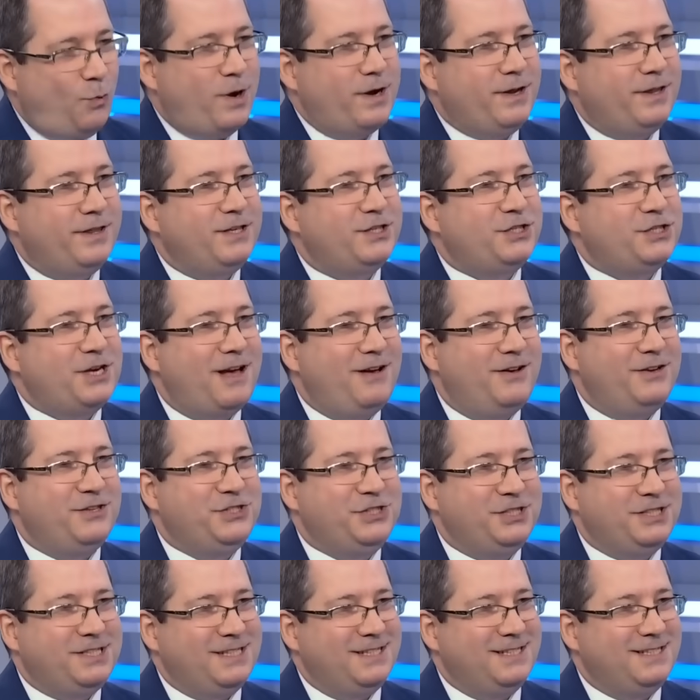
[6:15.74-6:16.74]
one of the
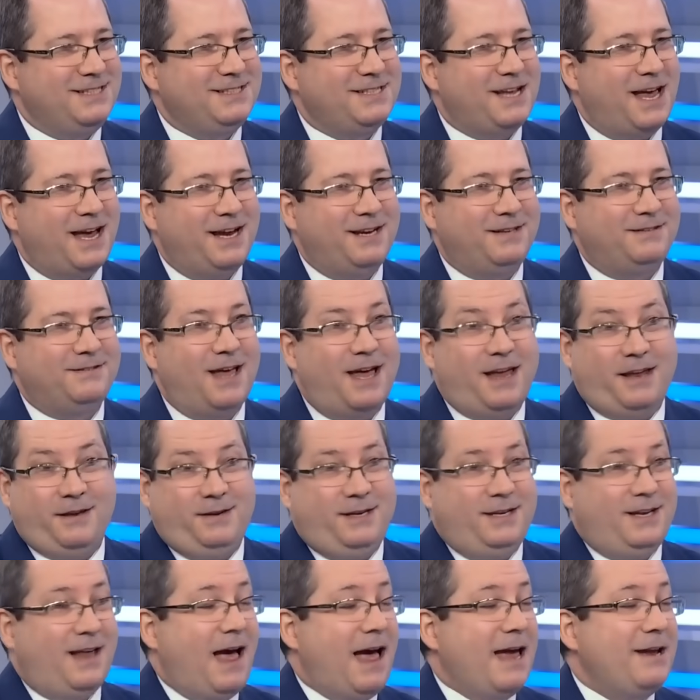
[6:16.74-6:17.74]
challenges is
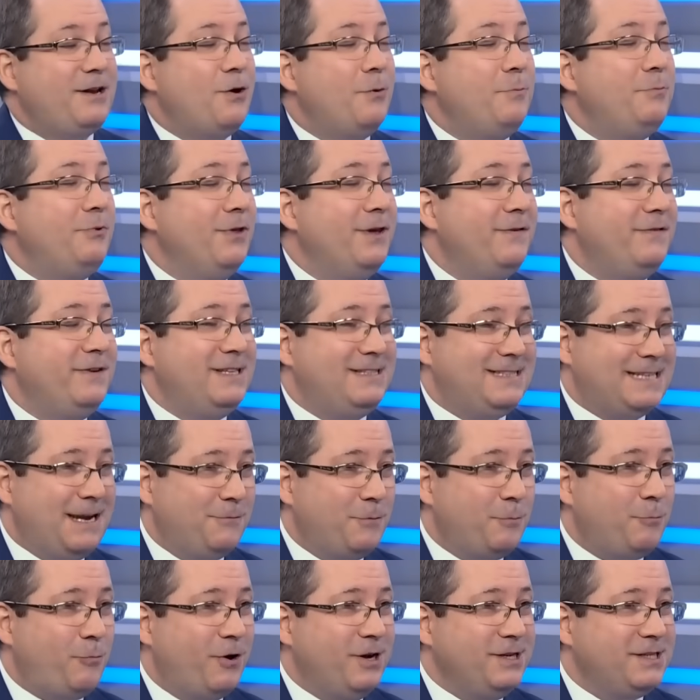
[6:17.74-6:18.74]
I don't believe it's
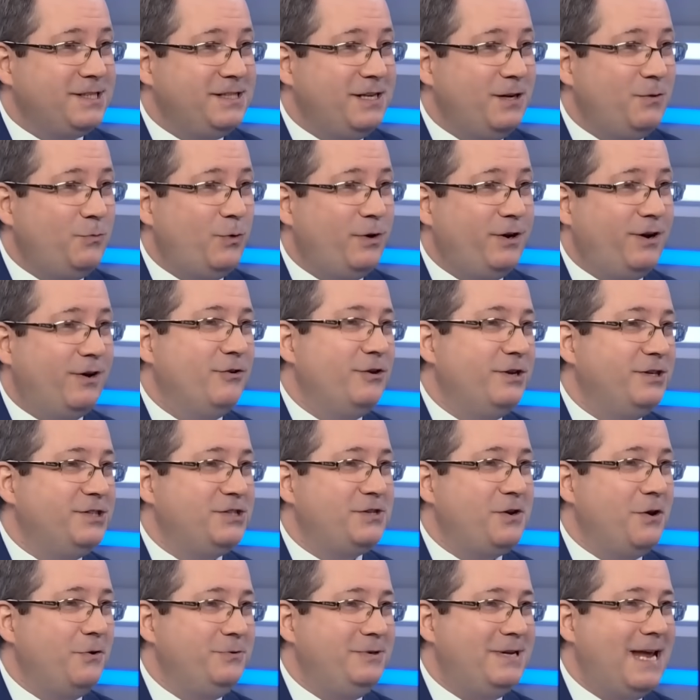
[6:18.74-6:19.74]
ever priced in. When
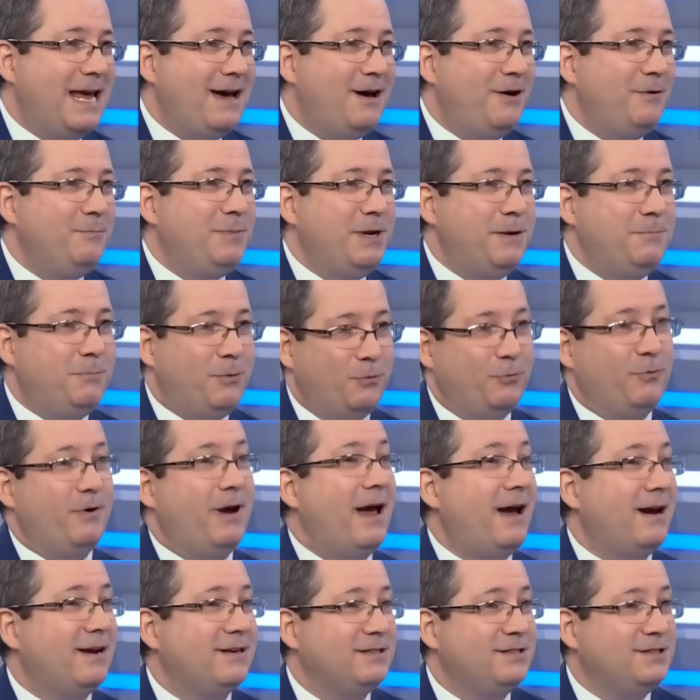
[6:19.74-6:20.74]
earnings go down, people
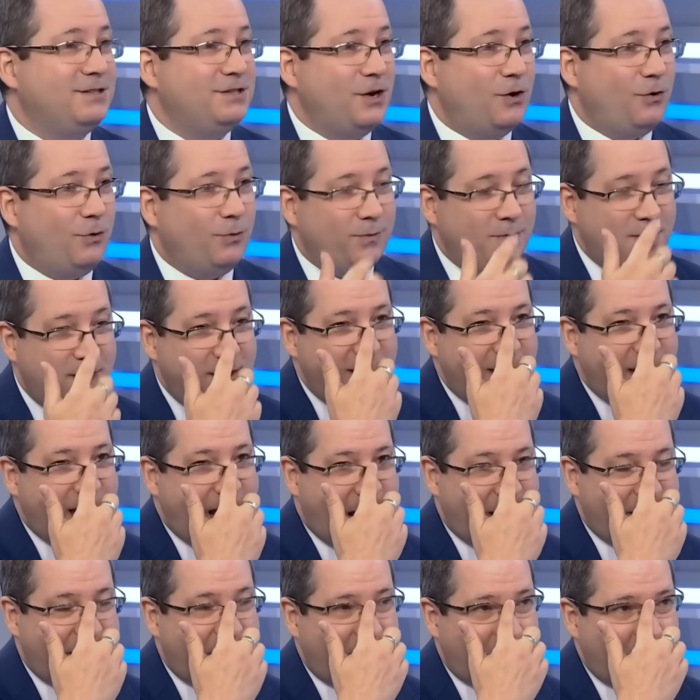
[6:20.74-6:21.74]
react. So
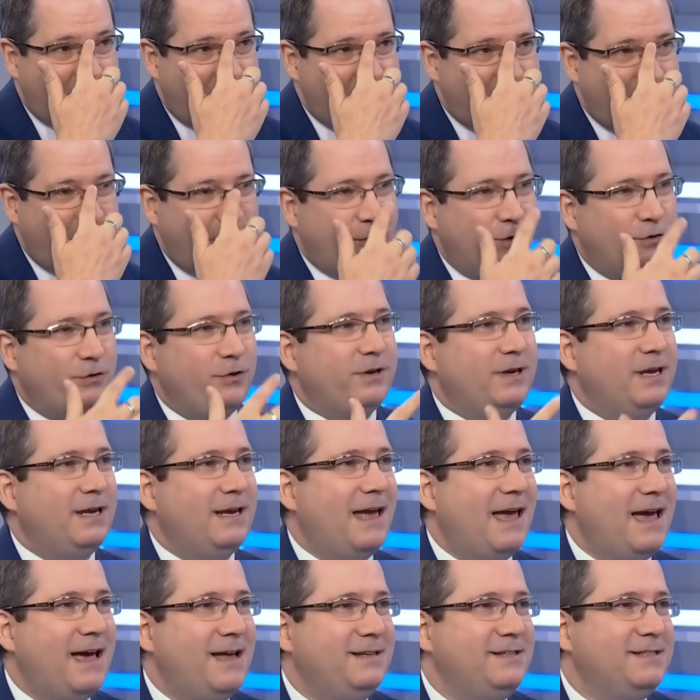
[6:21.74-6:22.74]
I think people are
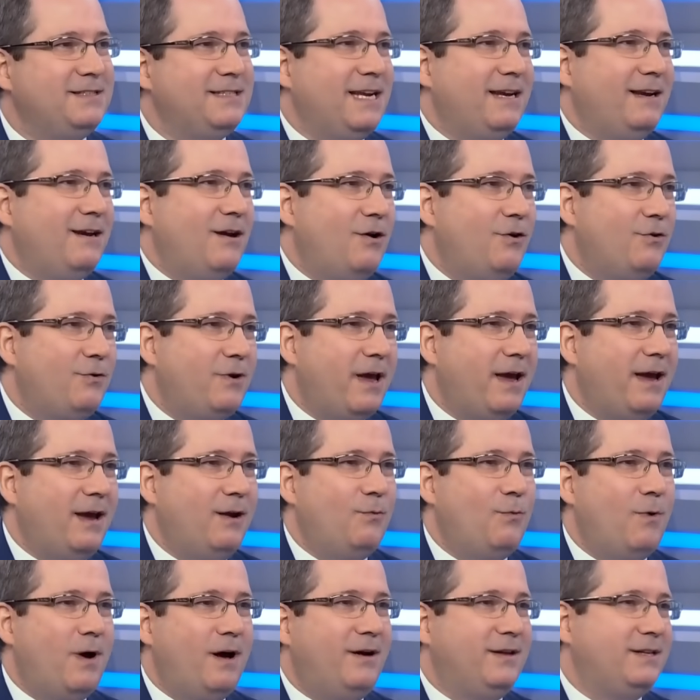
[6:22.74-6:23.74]
looking ahead and saying,
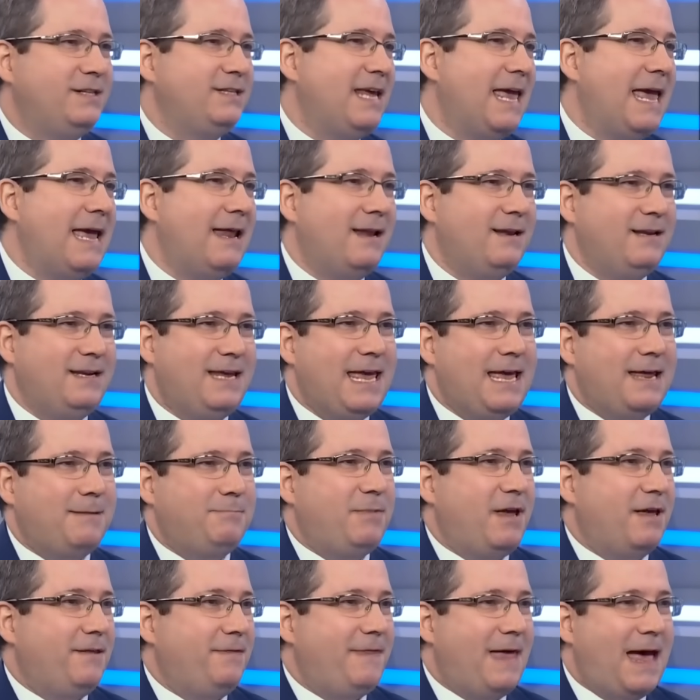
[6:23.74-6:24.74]
okay, well, it can't
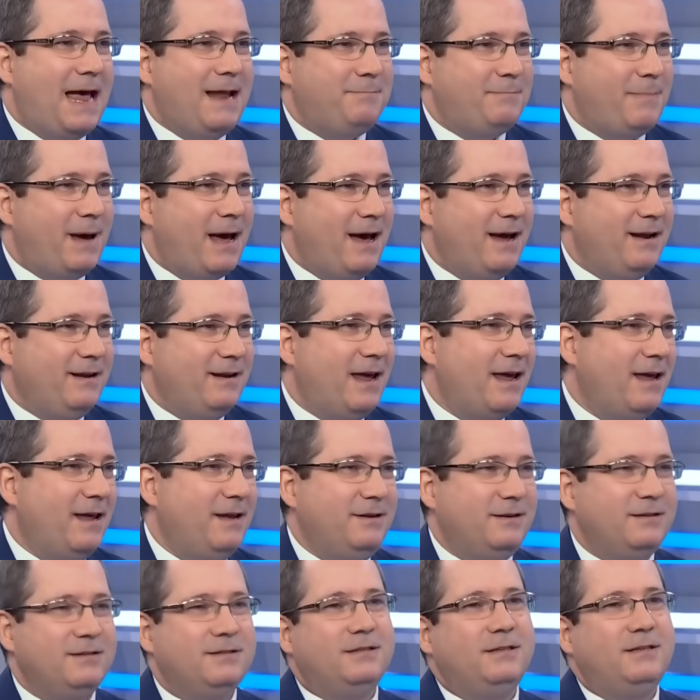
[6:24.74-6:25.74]
get that bad.
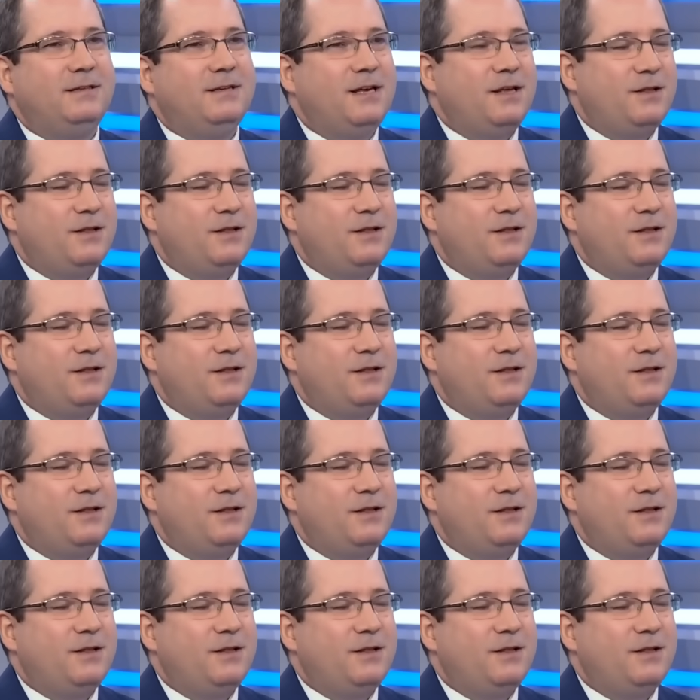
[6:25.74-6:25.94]
And